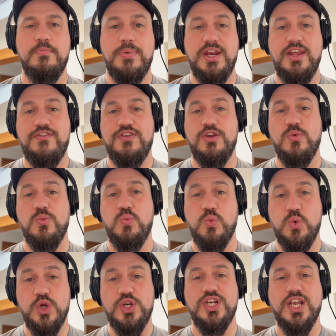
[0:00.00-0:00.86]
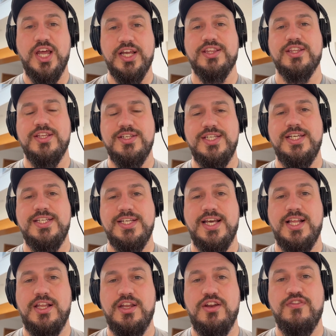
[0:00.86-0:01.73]
But if you would like the
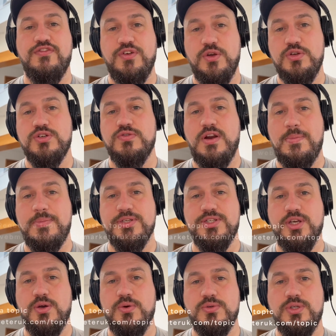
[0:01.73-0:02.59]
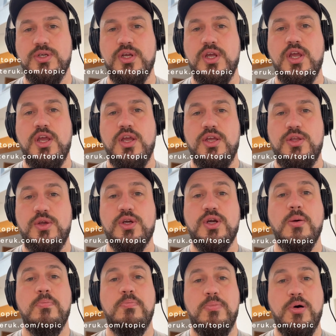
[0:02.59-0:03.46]
detail in a future episode, you
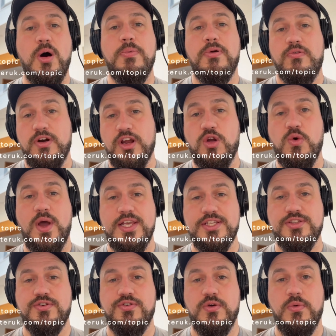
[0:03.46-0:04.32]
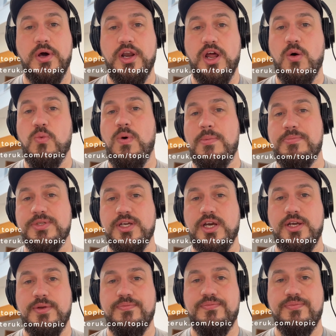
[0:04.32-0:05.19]
can pop a request through on our
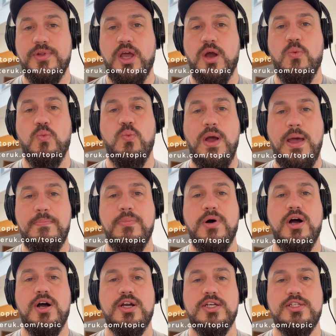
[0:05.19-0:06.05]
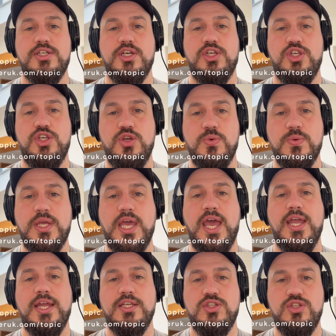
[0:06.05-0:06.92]
website at
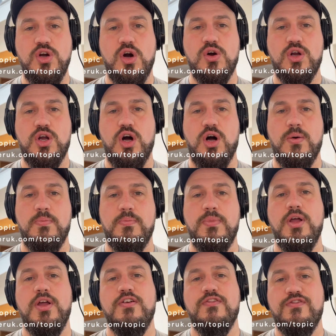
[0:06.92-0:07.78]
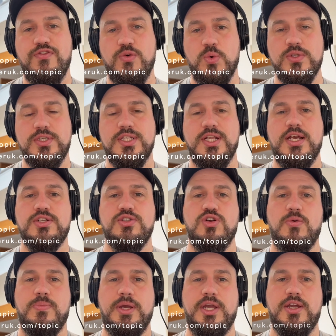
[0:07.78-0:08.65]
webmarketeruk.com forward slash
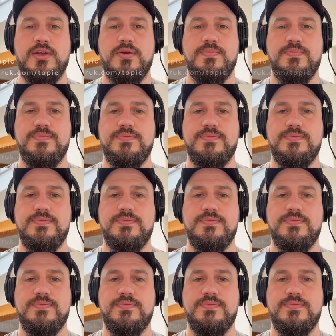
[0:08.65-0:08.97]
topic.